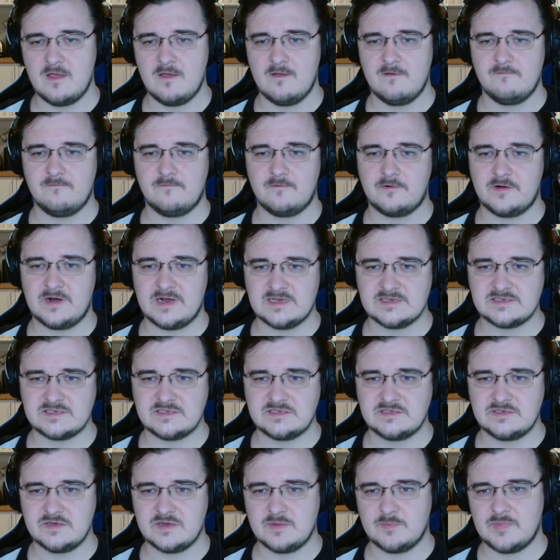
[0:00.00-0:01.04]
For us, it
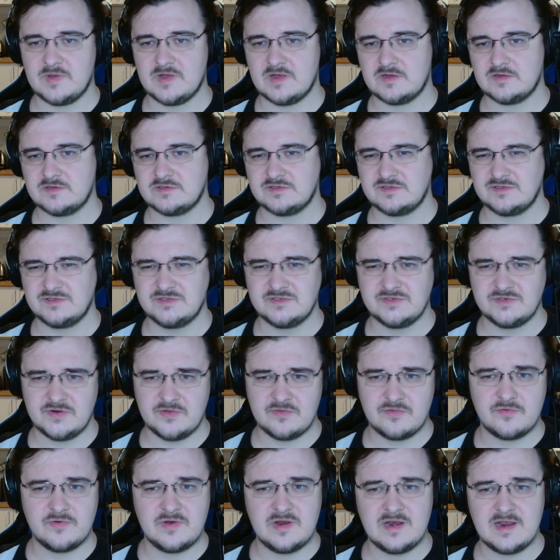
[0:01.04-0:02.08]
took about 2 to
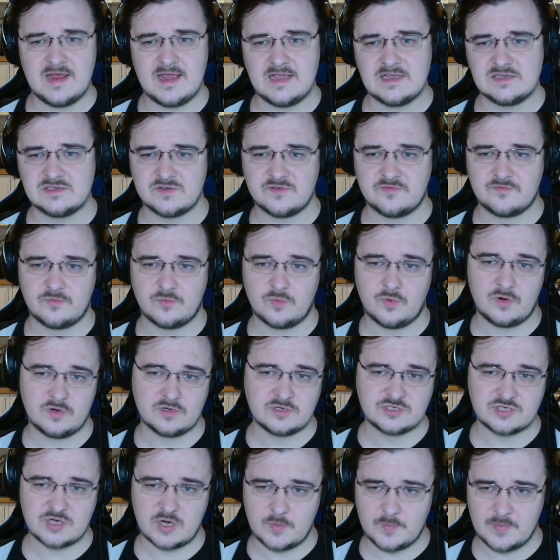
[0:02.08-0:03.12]
3 days of
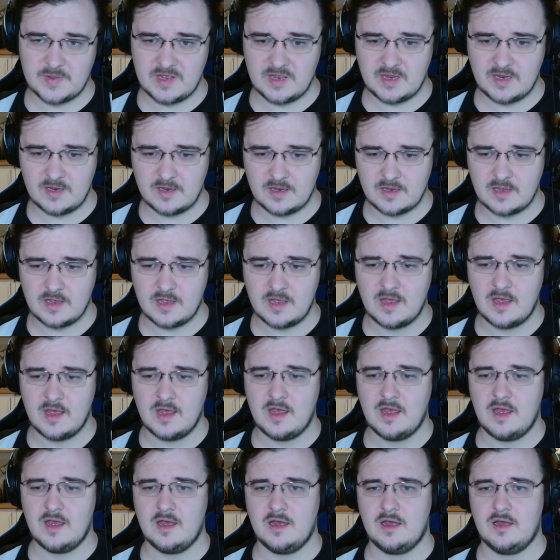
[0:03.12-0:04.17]
workshopping
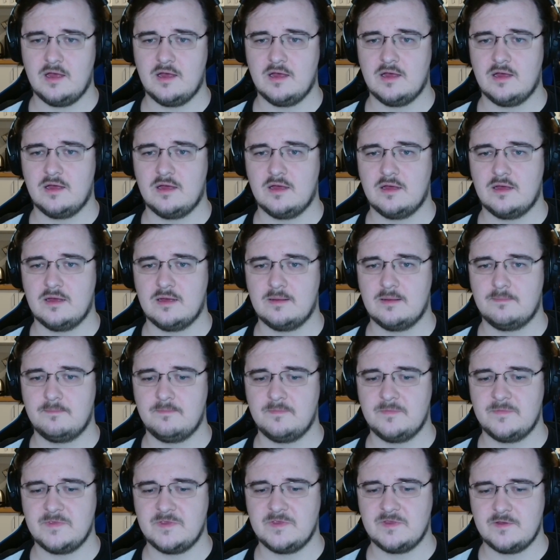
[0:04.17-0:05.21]

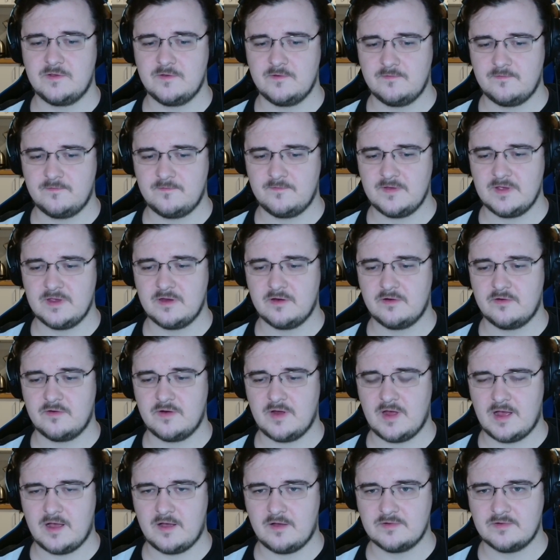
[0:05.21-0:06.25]
to figure
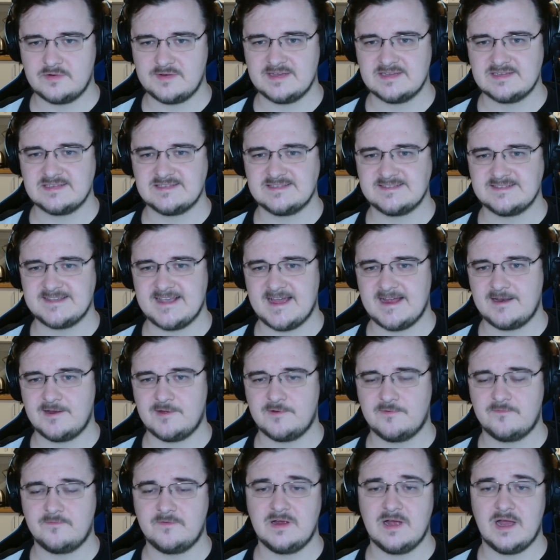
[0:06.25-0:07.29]
out a set of
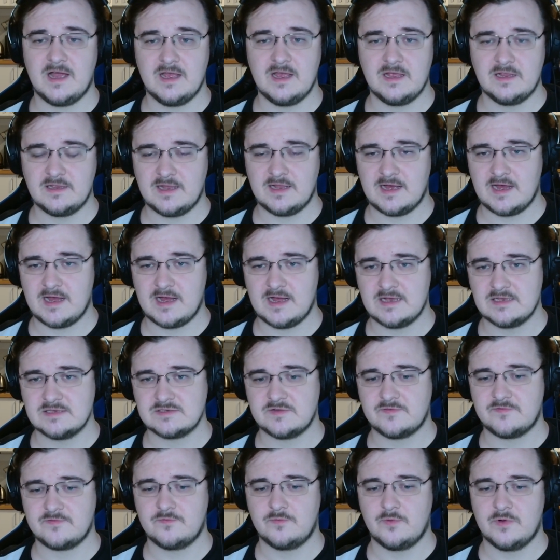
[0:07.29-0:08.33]
guidelines of
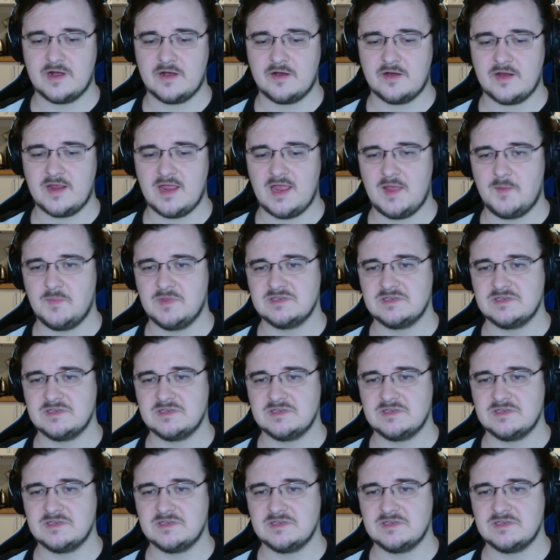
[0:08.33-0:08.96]
what our game is